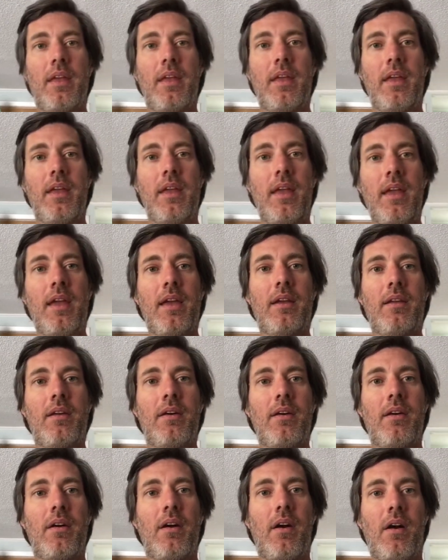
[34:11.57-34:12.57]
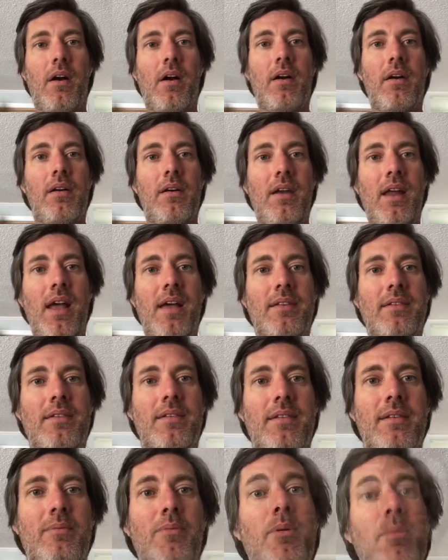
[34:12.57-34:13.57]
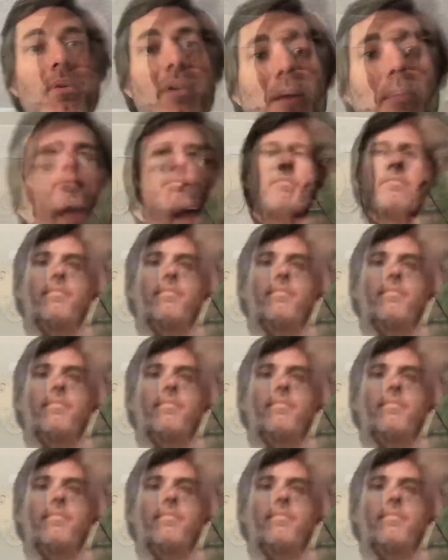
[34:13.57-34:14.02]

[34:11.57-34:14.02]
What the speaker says: in our nest. We'll be right back.